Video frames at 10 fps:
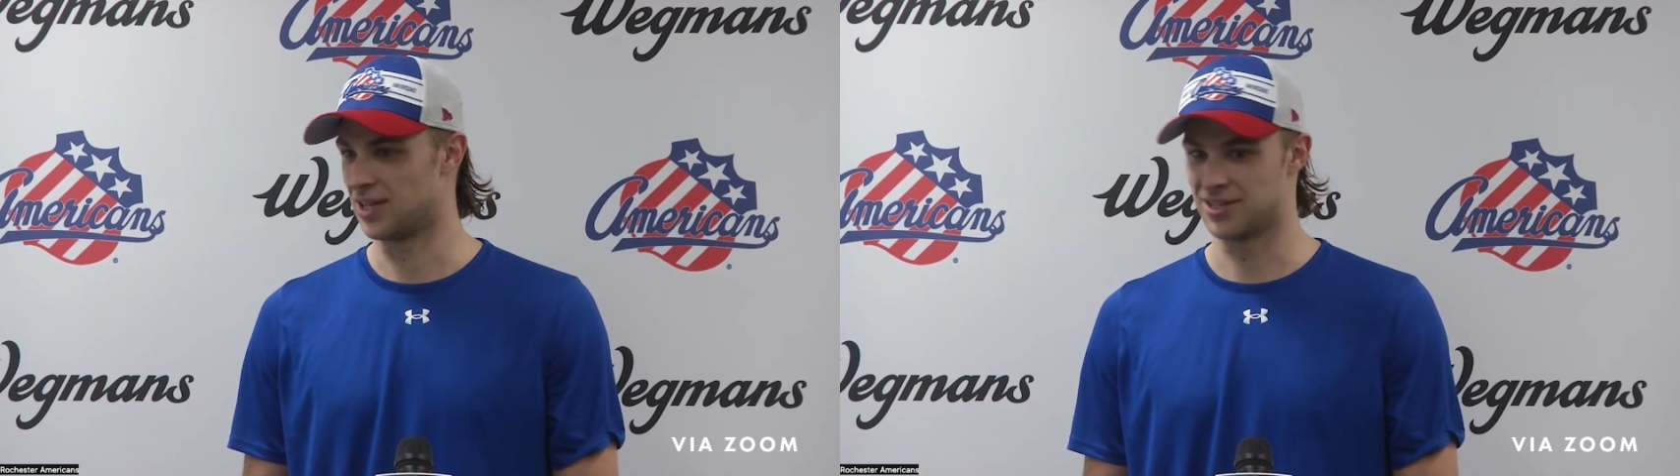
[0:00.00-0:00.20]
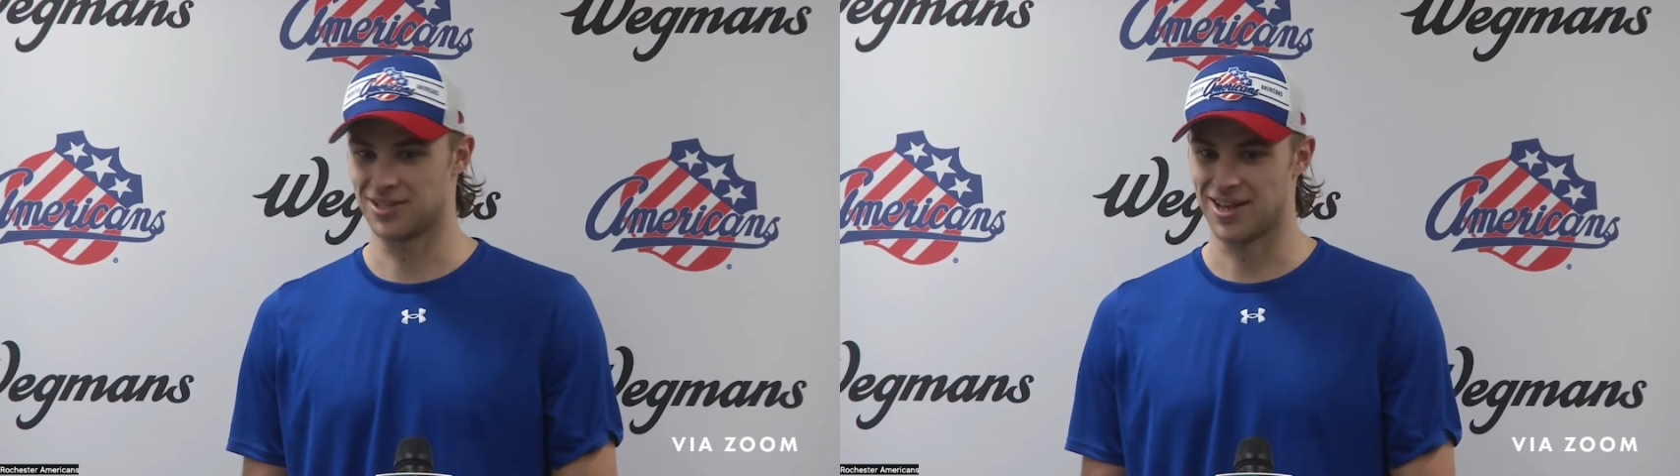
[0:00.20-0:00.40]

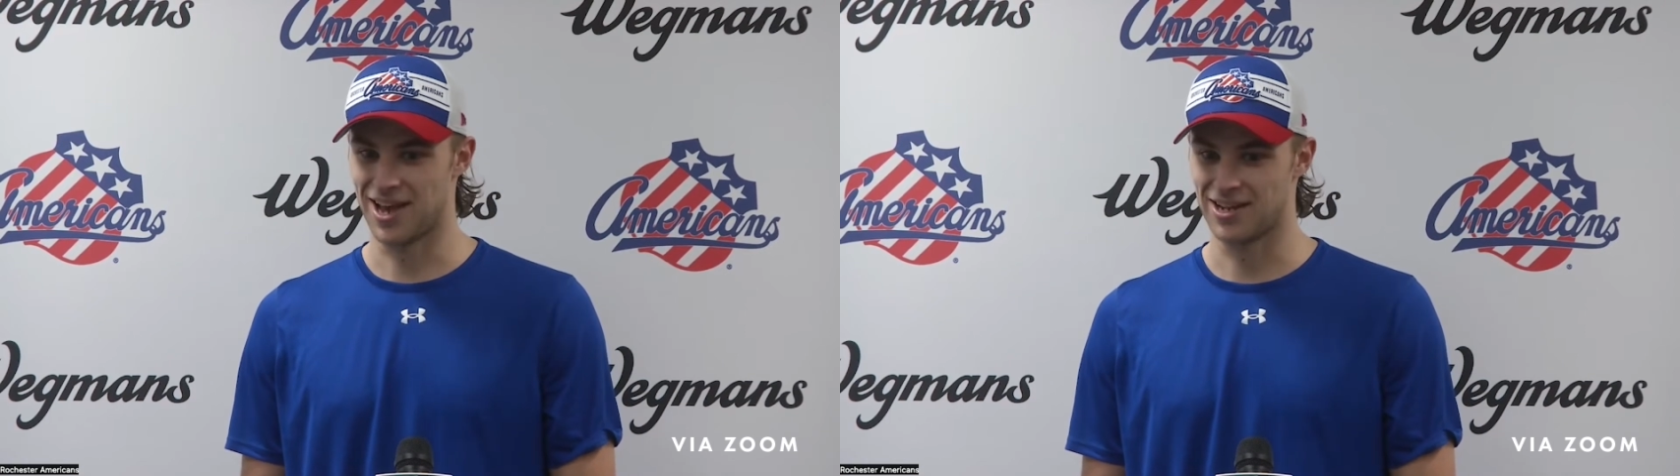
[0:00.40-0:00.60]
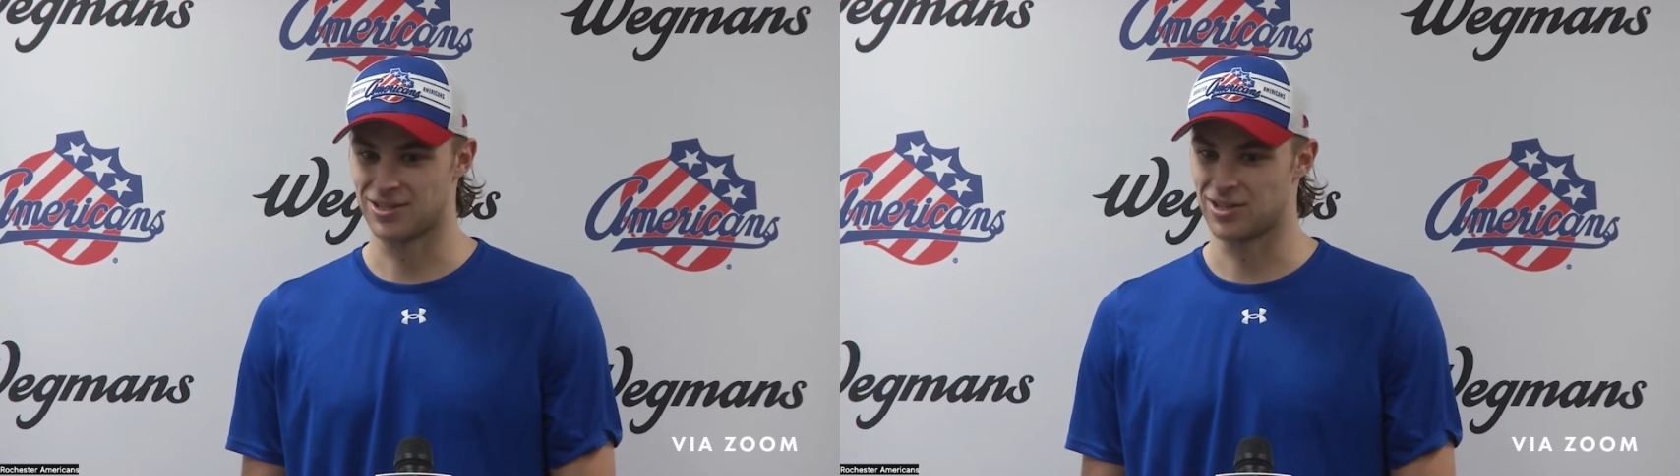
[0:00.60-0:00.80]
get it to the
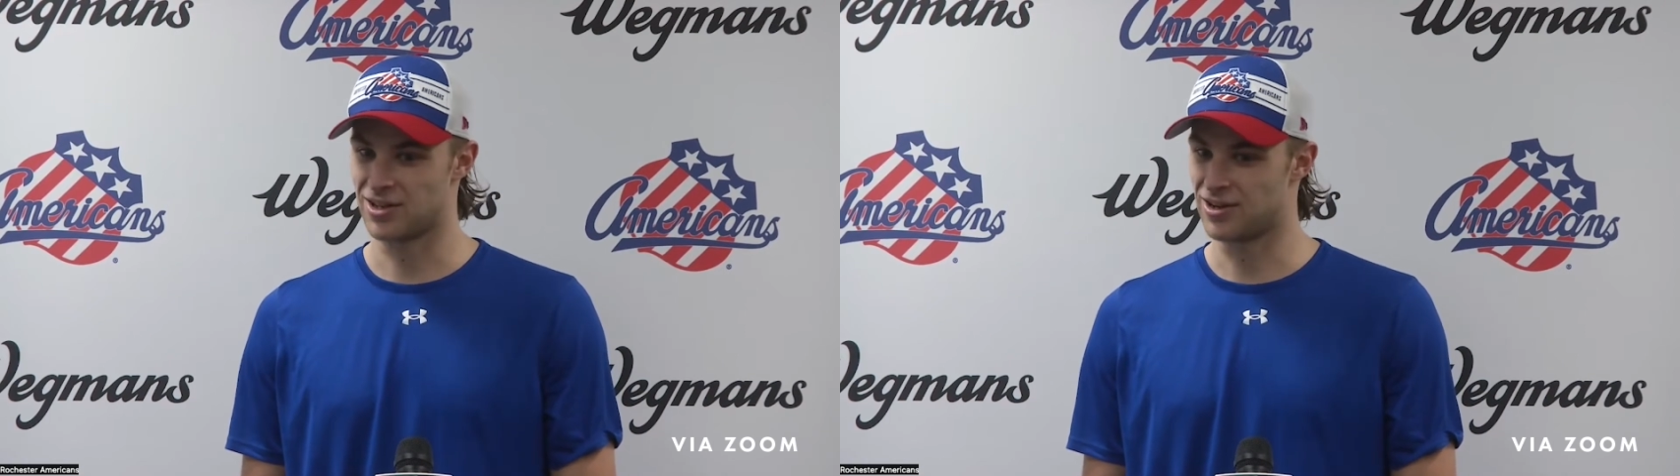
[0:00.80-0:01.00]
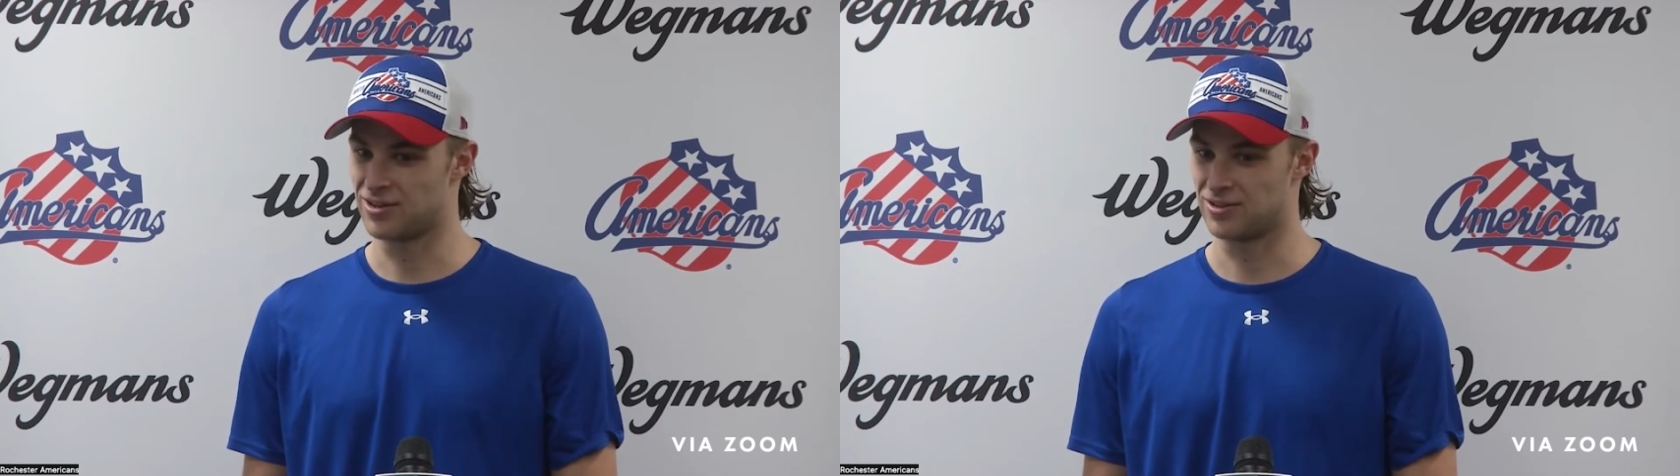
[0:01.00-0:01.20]
hands of
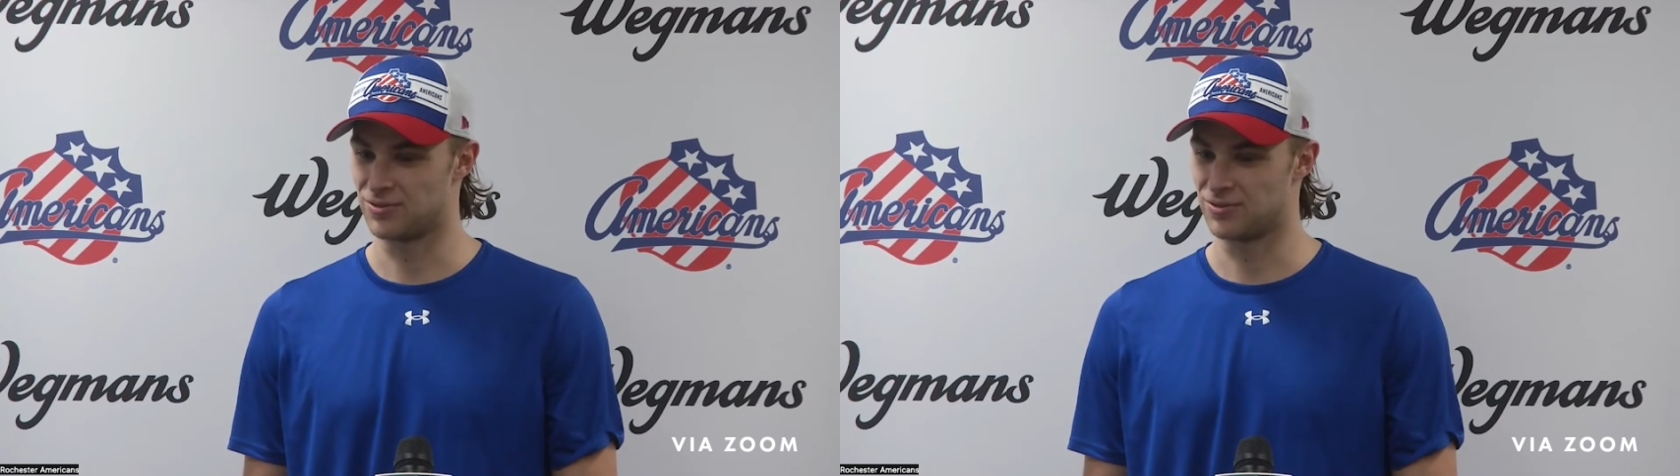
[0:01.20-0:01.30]
the